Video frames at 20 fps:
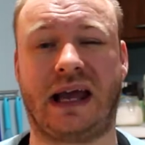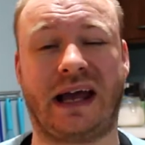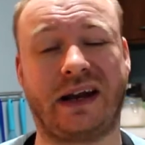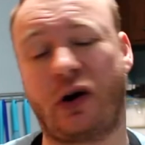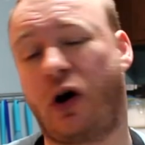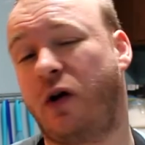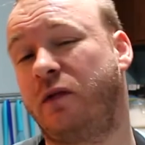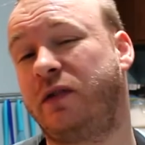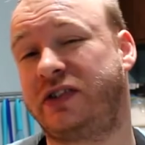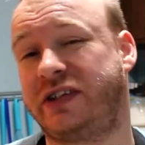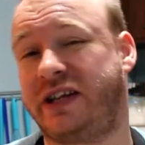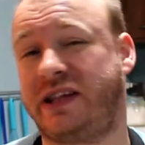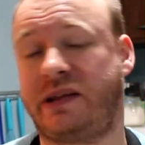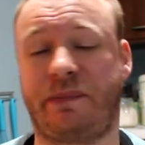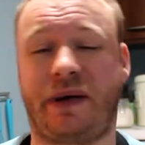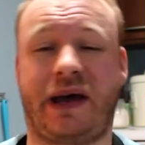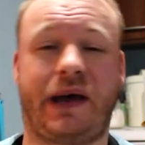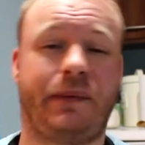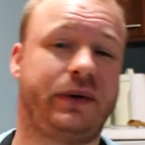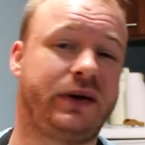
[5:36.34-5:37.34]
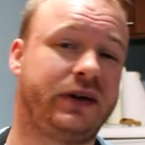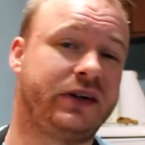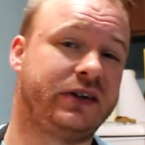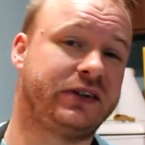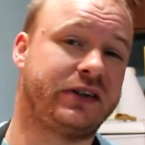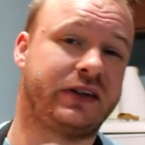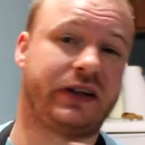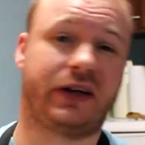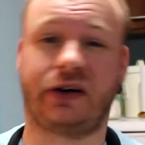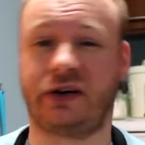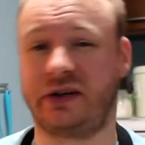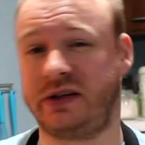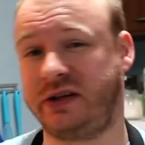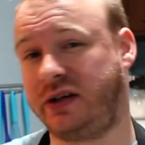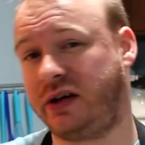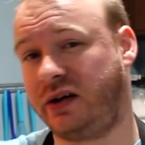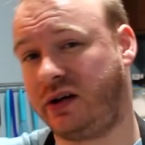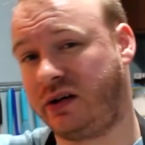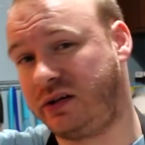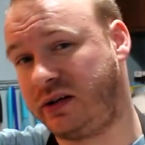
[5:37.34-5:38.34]
And obviously the peppers and the
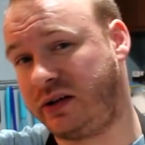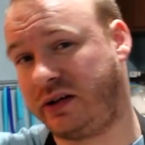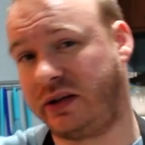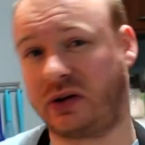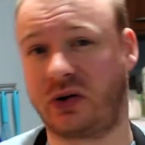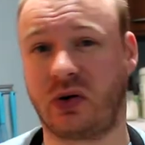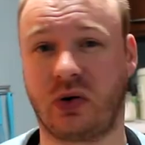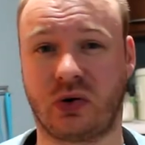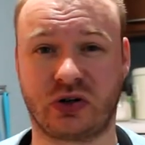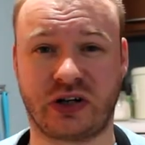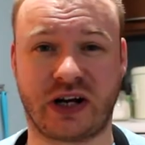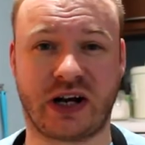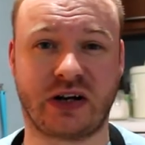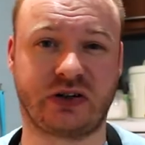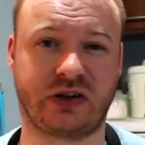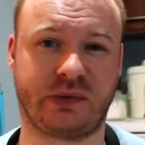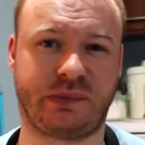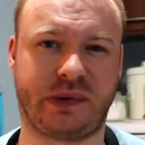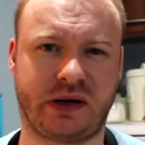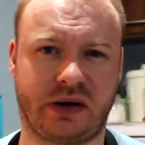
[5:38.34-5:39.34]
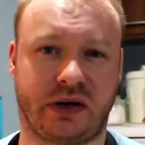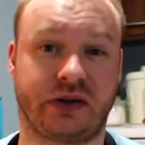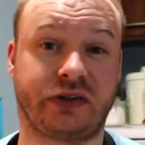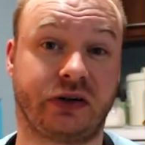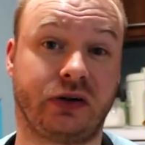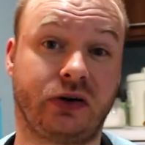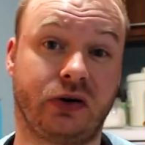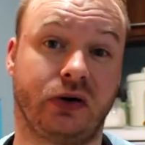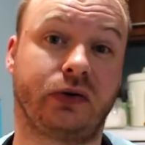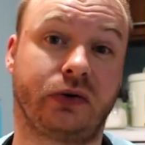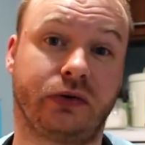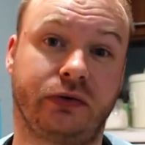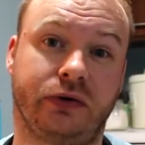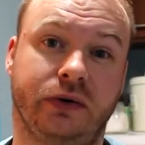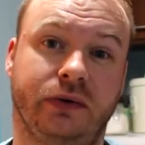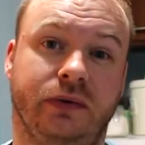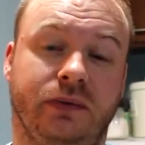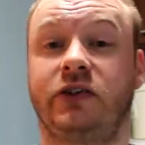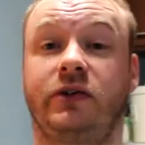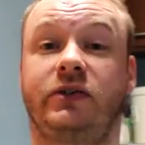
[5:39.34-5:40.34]
onion and the courgette should be nice and cooked
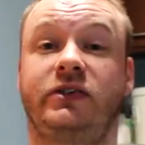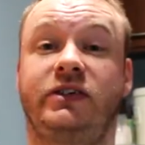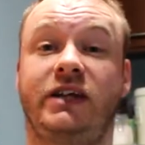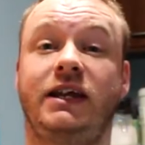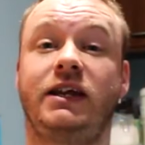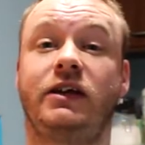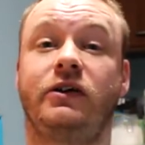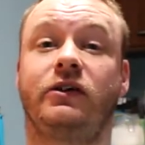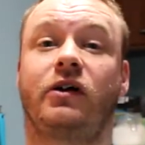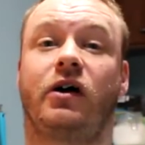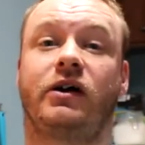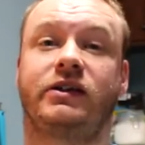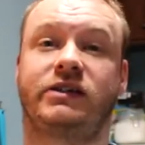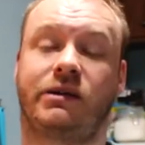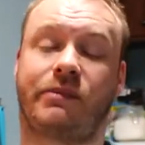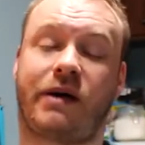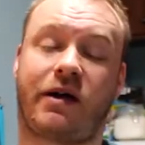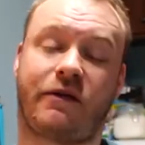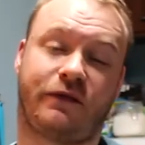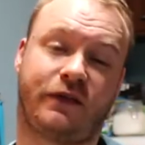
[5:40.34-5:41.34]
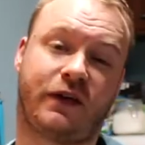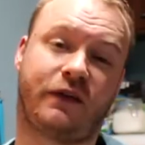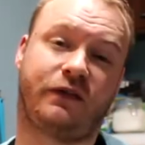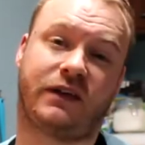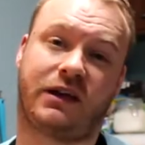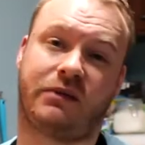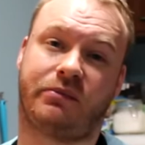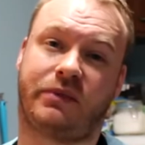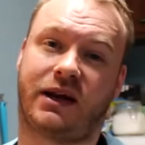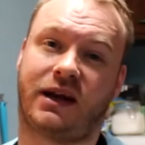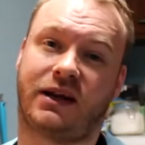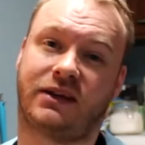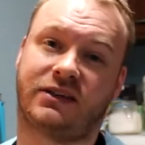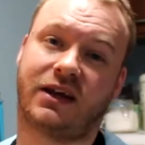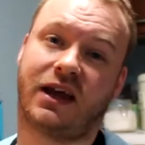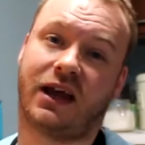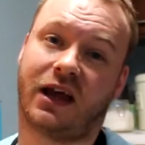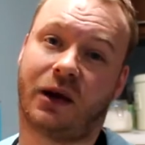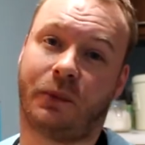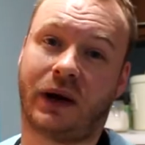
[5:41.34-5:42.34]
through. So I'll see you guys in about 15
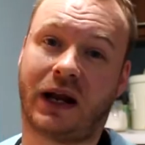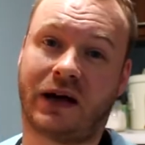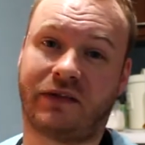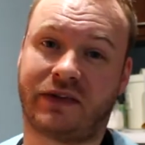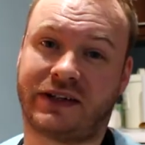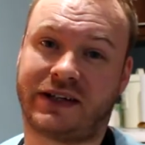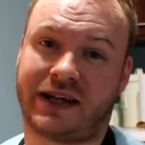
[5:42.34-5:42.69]
minutes and we'll have a